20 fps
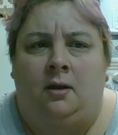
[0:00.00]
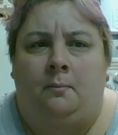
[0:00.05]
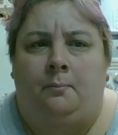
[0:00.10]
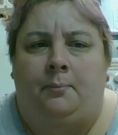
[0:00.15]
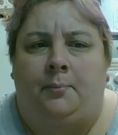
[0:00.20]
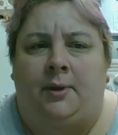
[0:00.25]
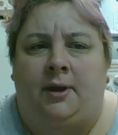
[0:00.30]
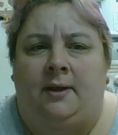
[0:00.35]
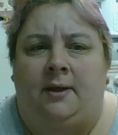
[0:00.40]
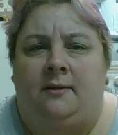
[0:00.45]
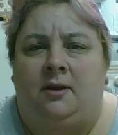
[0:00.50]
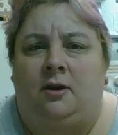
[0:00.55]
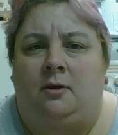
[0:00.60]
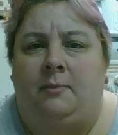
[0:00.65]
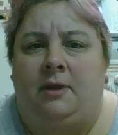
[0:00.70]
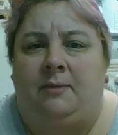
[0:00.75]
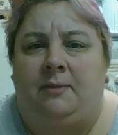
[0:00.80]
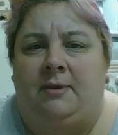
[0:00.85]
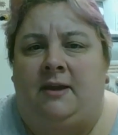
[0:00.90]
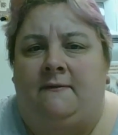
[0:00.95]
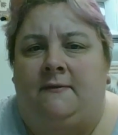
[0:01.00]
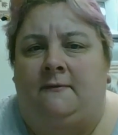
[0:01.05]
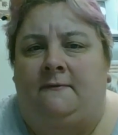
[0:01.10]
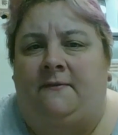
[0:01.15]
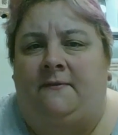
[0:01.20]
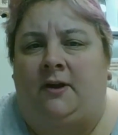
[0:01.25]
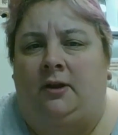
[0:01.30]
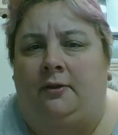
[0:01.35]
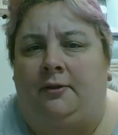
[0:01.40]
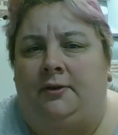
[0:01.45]
But, maybe even
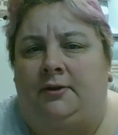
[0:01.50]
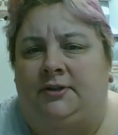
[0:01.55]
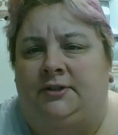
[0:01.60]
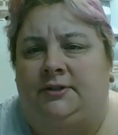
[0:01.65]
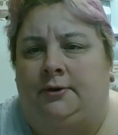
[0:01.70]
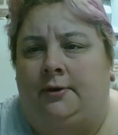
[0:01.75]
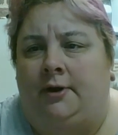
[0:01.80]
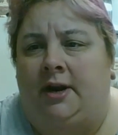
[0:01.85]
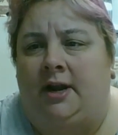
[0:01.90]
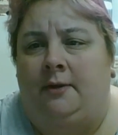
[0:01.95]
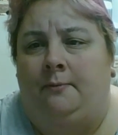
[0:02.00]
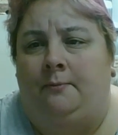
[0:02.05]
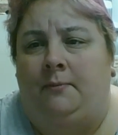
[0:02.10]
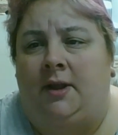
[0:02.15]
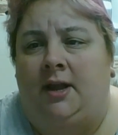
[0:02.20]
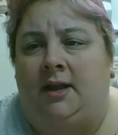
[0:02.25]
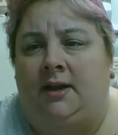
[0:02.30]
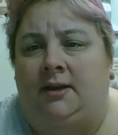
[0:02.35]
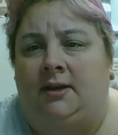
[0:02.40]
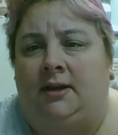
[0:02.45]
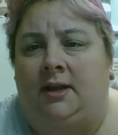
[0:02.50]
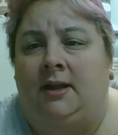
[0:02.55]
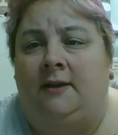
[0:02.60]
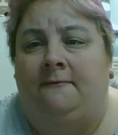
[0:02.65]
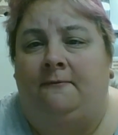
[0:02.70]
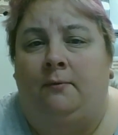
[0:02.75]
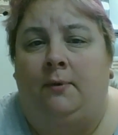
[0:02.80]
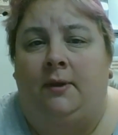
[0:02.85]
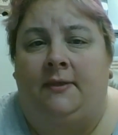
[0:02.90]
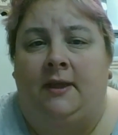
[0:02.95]
follow their story, and if
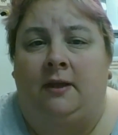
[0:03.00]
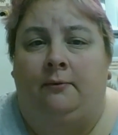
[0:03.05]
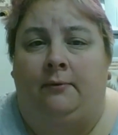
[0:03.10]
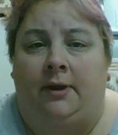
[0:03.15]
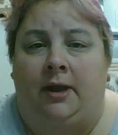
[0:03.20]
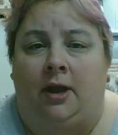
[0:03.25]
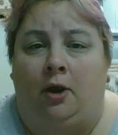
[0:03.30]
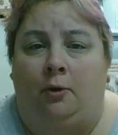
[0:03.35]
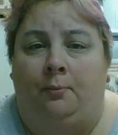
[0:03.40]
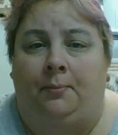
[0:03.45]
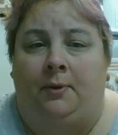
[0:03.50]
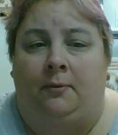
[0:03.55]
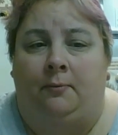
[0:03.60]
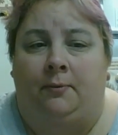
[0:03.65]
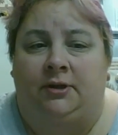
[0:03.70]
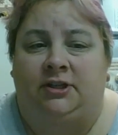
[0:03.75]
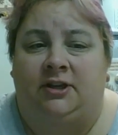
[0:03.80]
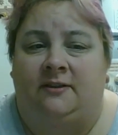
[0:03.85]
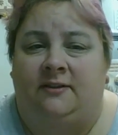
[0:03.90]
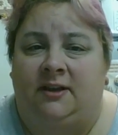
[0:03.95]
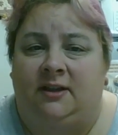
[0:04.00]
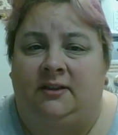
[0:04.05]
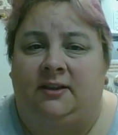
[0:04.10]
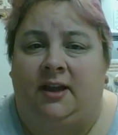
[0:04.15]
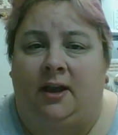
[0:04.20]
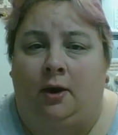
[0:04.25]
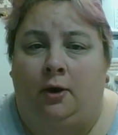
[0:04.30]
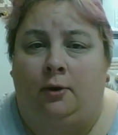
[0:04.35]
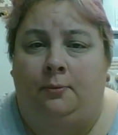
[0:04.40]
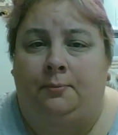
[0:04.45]
when they reopen, which I think they
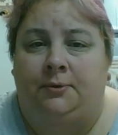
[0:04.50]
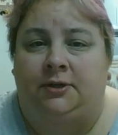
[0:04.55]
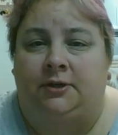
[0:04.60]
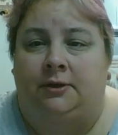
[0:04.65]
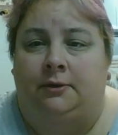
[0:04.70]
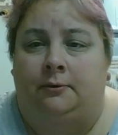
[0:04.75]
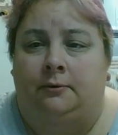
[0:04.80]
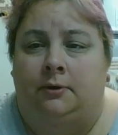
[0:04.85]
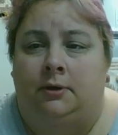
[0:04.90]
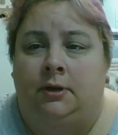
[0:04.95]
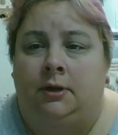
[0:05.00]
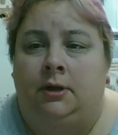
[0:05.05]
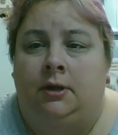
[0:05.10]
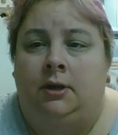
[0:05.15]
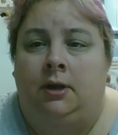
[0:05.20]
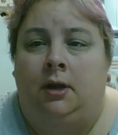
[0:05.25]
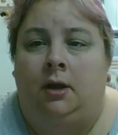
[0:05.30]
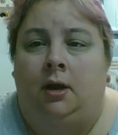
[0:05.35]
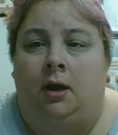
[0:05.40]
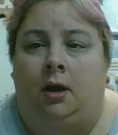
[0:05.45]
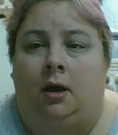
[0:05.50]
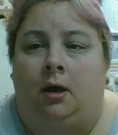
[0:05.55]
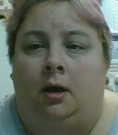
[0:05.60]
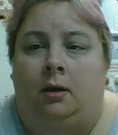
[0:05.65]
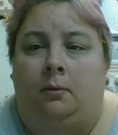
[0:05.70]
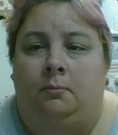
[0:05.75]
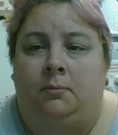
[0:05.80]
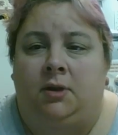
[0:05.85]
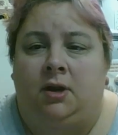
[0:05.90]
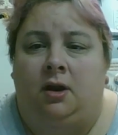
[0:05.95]
hope to,
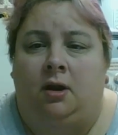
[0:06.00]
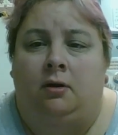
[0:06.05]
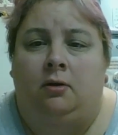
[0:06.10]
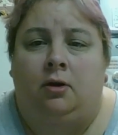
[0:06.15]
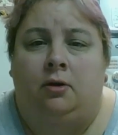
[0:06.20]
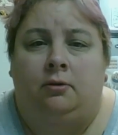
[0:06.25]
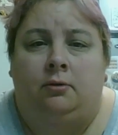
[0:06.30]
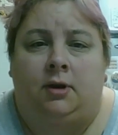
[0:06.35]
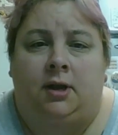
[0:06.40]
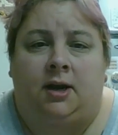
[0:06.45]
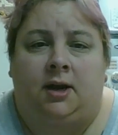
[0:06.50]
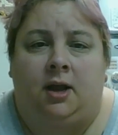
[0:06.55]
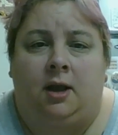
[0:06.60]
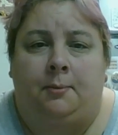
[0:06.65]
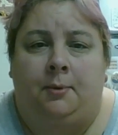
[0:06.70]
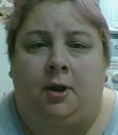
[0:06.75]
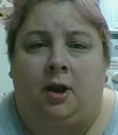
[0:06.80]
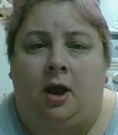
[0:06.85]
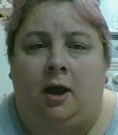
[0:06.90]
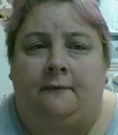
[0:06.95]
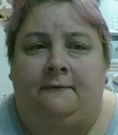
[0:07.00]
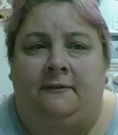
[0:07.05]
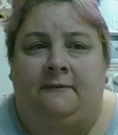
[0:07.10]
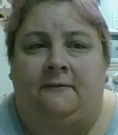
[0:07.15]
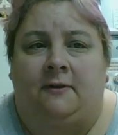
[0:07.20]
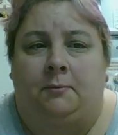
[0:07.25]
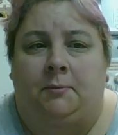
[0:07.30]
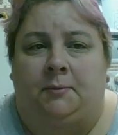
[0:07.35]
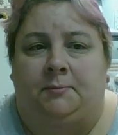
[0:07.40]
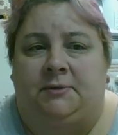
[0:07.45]
go get a cup of coffee
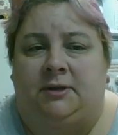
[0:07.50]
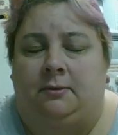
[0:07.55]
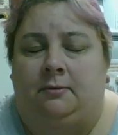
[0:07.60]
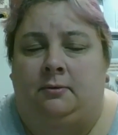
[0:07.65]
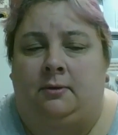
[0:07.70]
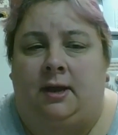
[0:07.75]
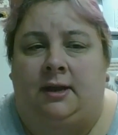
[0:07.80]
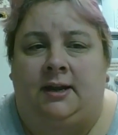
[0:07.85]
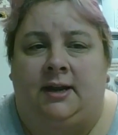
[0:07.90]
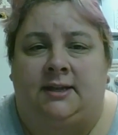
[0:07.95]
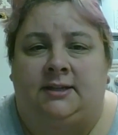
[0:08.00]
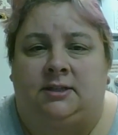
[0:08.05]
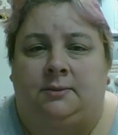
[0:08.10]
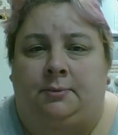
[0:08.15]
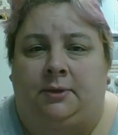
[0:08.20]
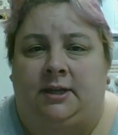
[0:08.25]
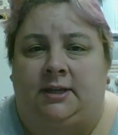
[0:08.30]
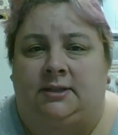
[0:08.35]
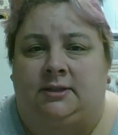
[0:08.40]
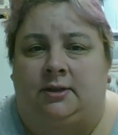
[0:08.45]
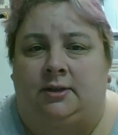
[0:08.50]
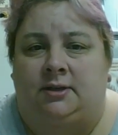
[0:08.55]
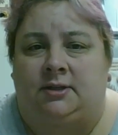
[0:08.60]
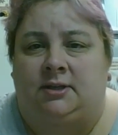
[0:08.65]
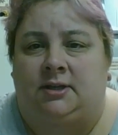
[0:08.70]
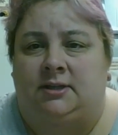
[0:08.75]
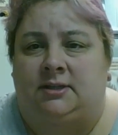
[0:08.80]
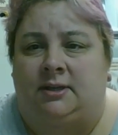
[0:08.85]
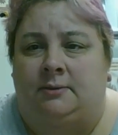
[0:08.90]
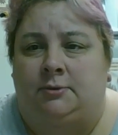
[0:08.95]
from them. Tell them how nice the place looks,
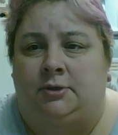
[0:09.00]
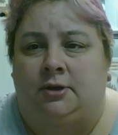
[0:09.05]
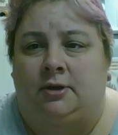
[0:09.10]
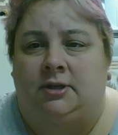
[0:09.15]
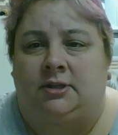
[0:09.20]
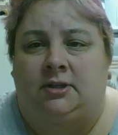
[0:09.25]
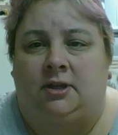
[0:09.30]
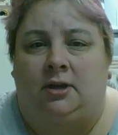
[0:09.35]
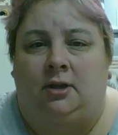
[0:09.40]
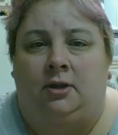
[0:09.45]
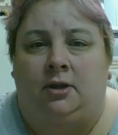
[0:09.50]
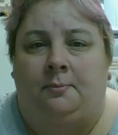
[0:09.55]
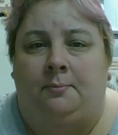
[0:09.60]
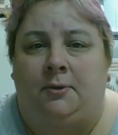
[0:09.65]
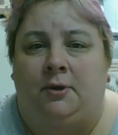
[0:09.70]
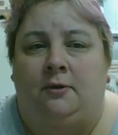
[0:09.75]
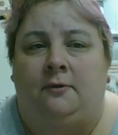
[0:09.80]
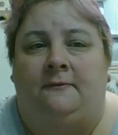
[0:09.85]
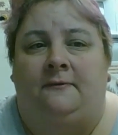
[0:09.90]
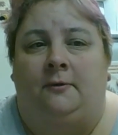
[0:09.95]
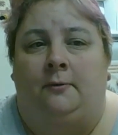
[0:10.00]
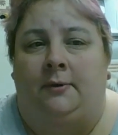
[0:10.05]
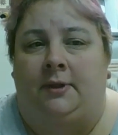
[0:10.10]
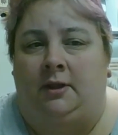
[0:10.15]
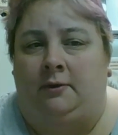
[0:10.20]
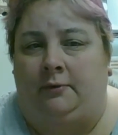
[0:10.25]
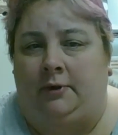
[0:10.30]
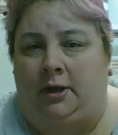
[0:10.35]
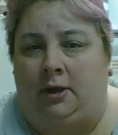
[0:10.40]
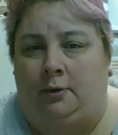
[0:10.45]
because I'm sure it's going to look beautiful when they
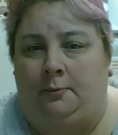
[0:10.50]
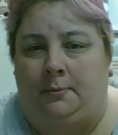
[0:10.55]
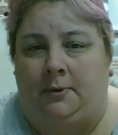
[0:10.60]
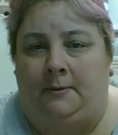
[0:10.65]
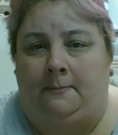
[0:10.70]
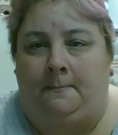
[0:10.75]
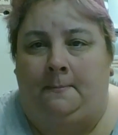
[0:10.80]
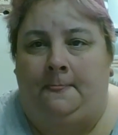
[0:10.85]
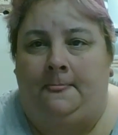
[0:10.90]
reopen.